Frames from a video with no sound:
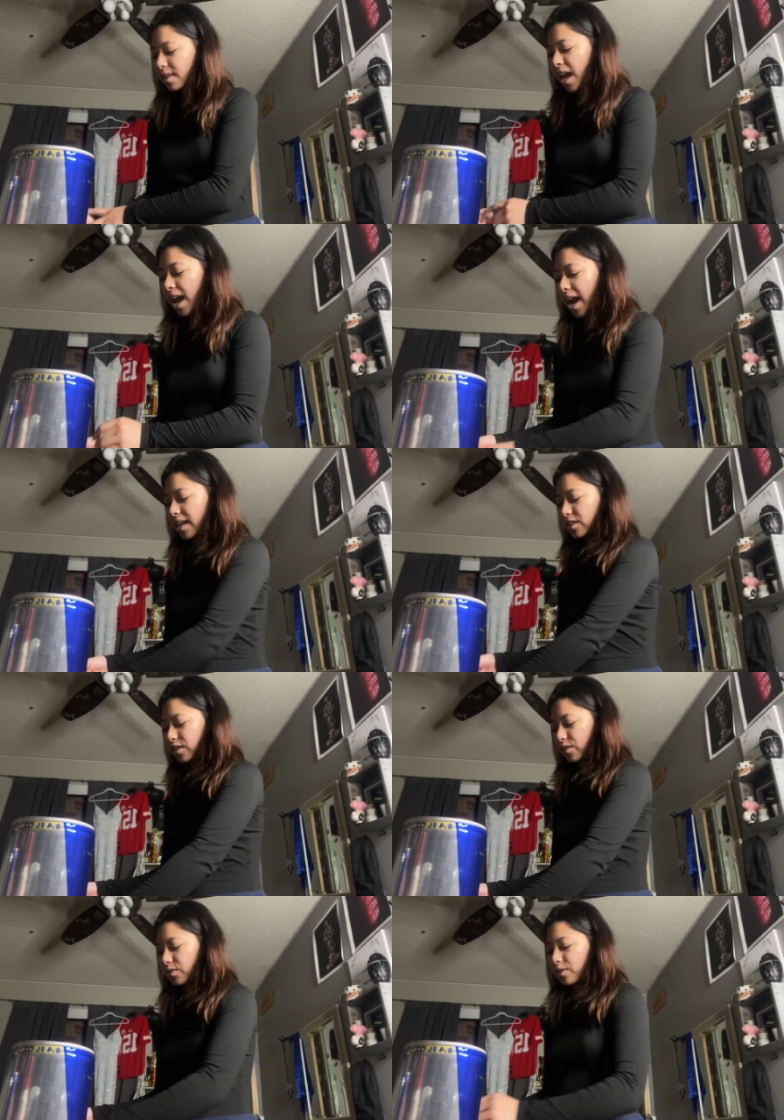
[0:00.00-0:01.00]
I had
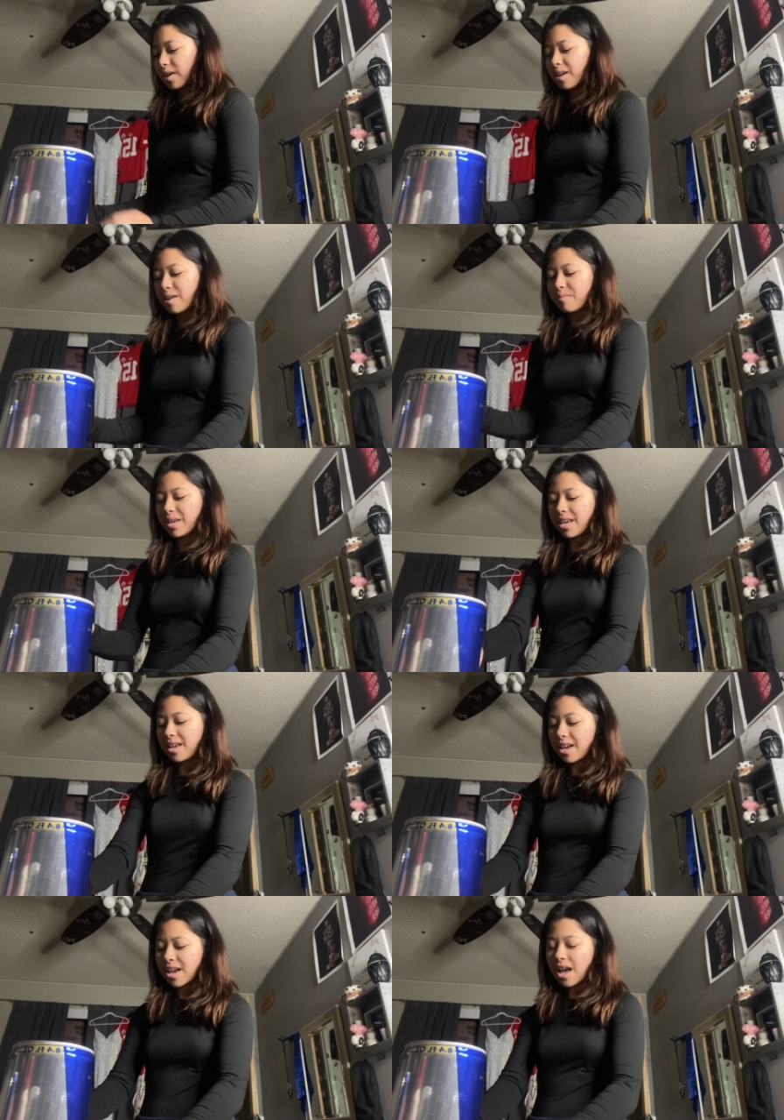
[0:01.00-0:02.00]
to be
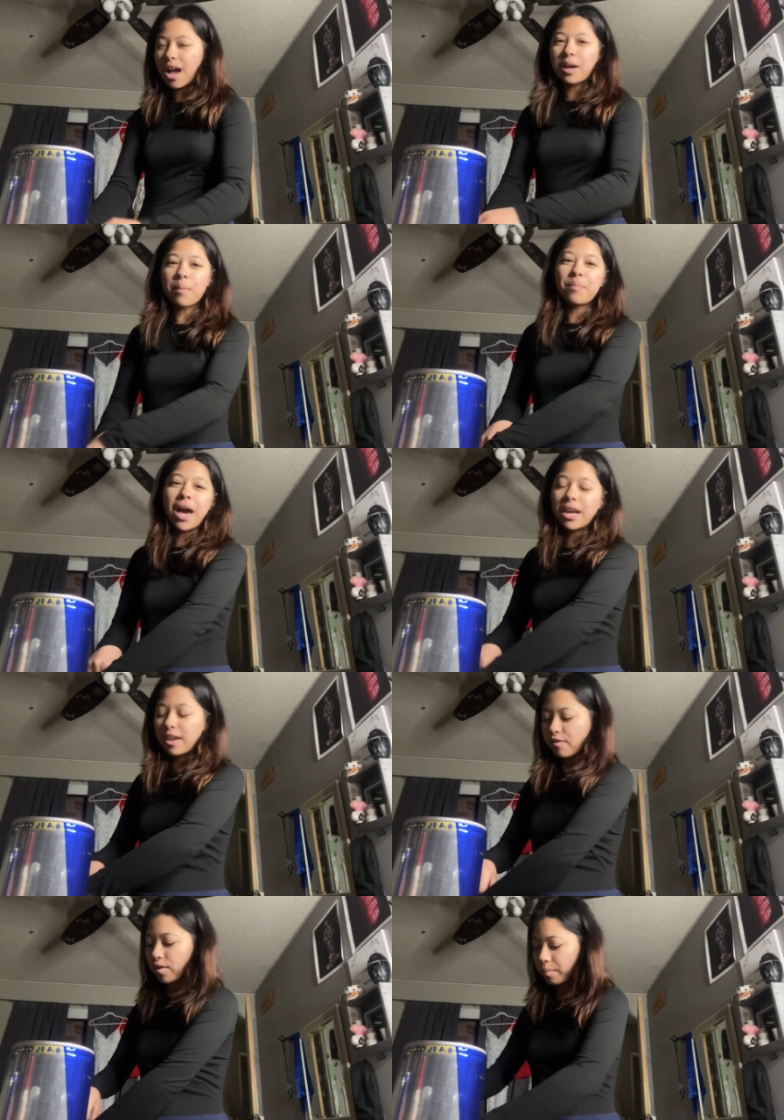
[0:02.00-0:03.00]
a
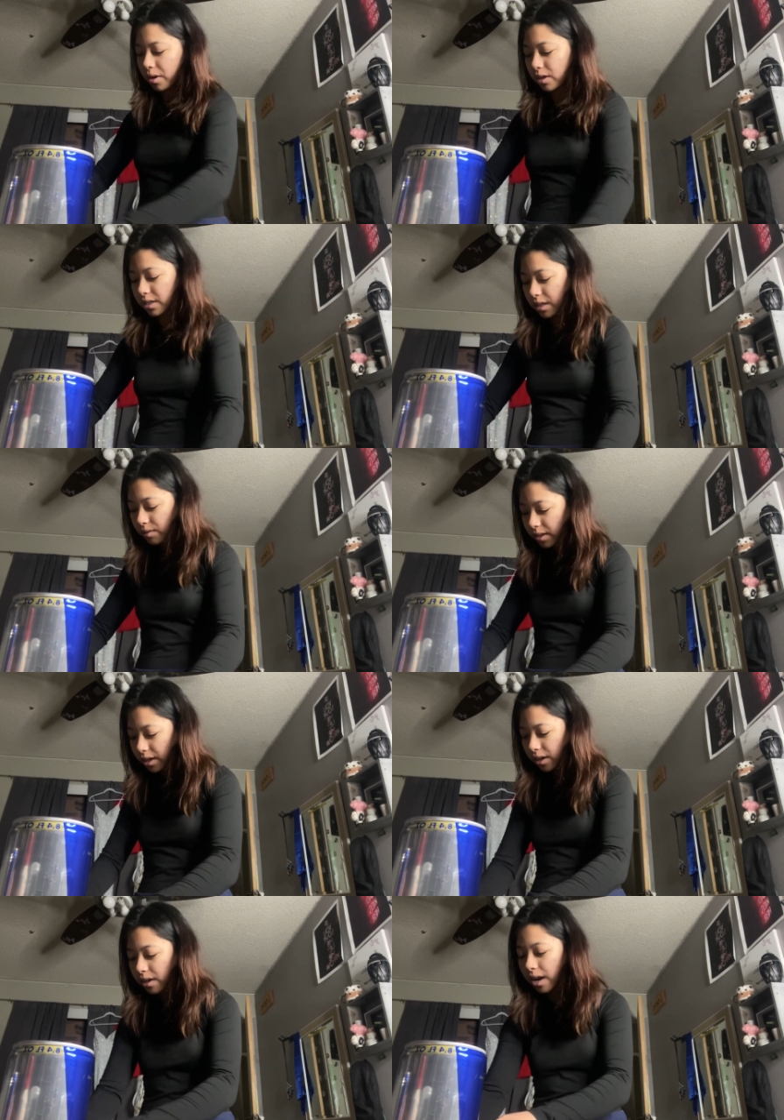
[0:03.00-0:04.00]
competitive person with
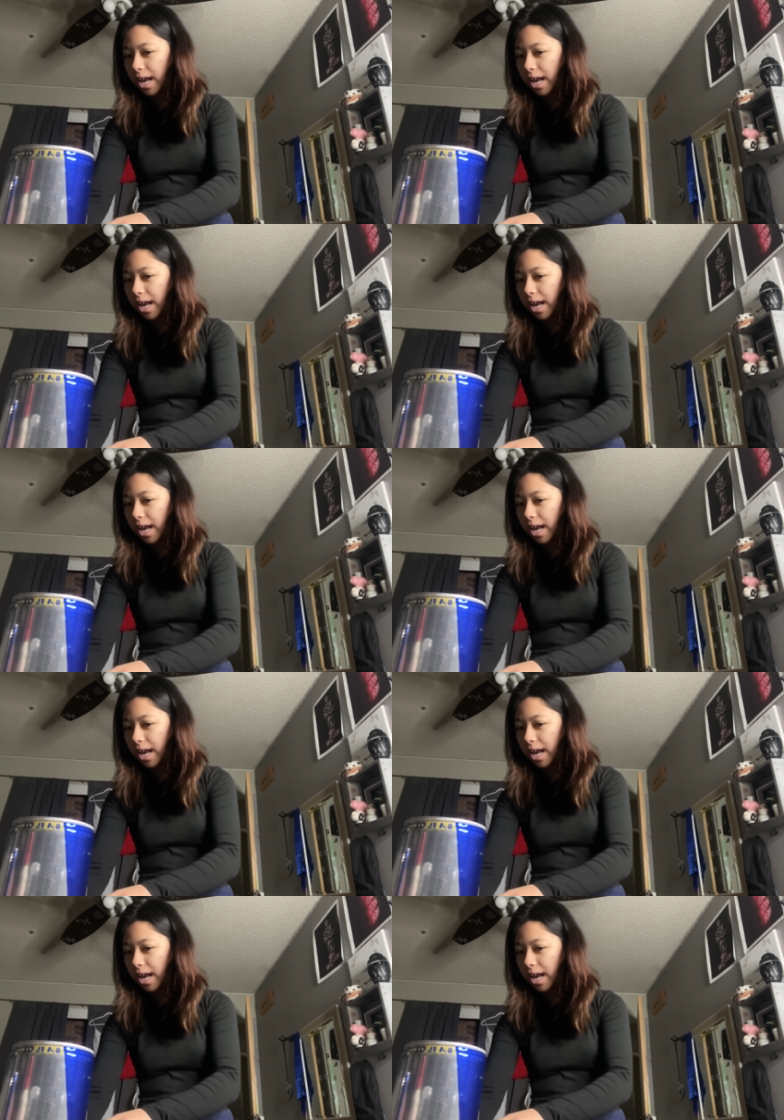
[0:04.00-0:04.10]
her.